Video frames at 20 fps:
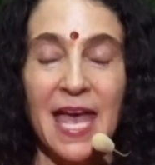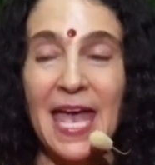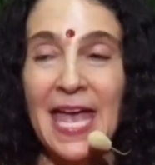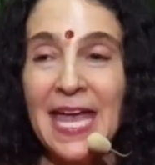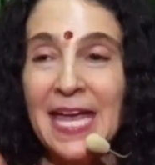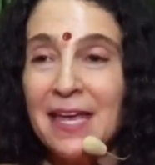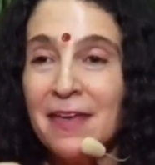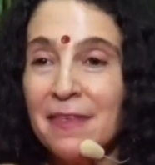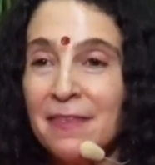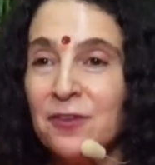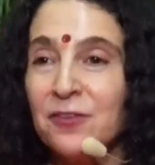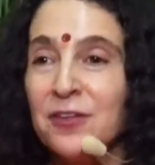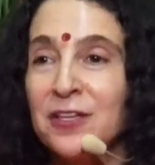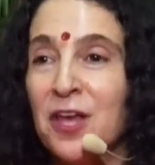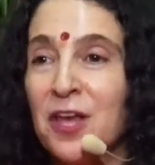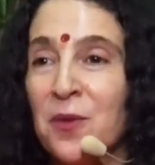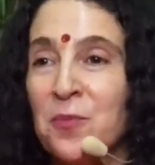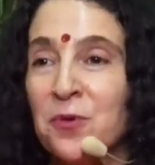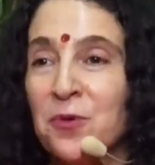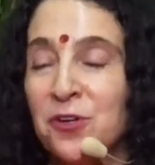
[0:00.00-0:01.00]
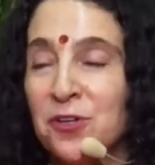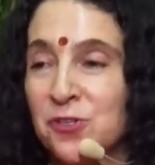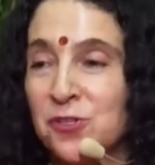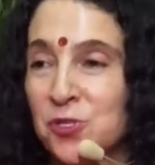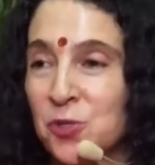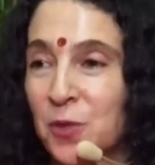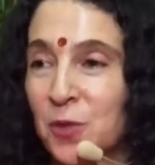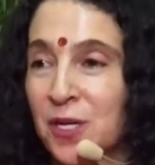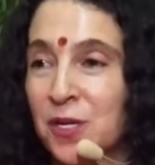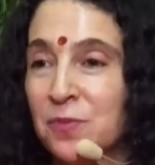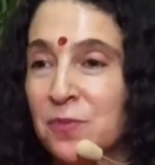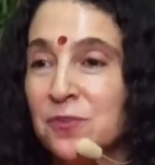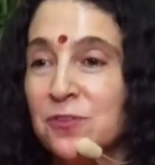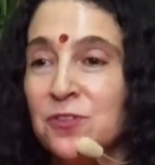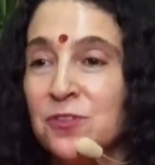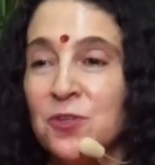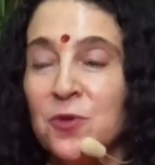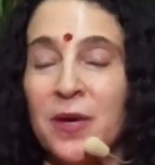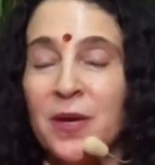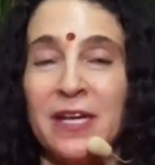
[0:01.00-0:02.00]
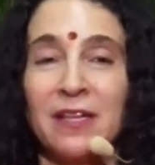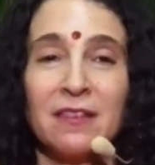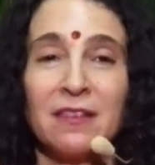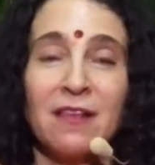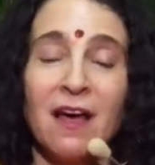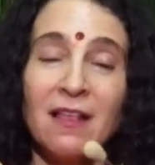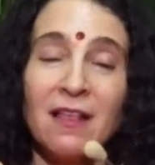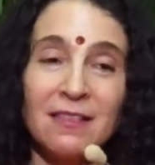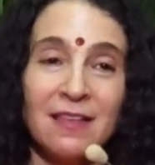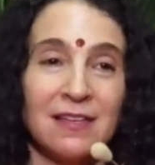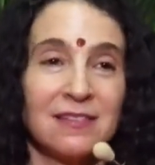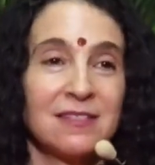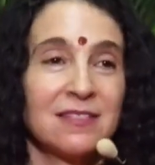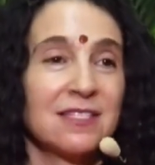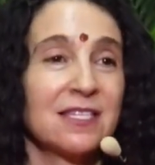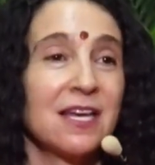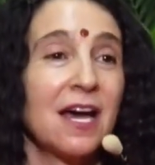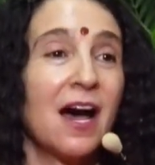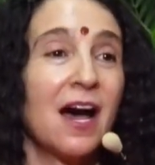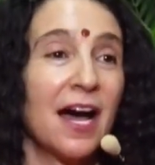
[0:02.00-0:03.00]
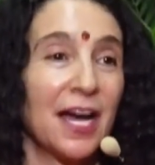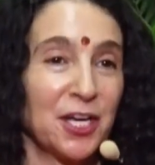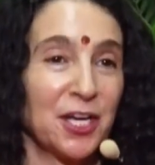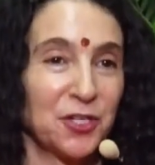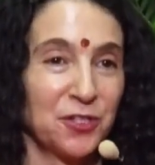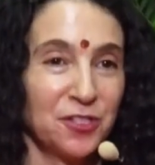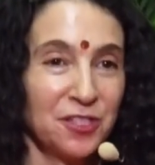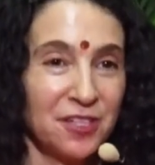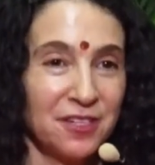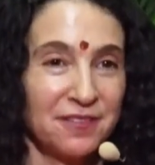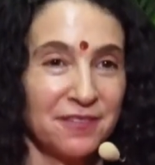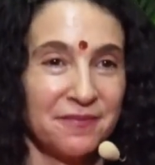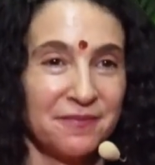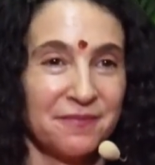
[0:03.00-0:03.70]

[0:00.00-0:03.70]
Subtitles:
A, they're a lot more enjoyable, so you get a lot less tired.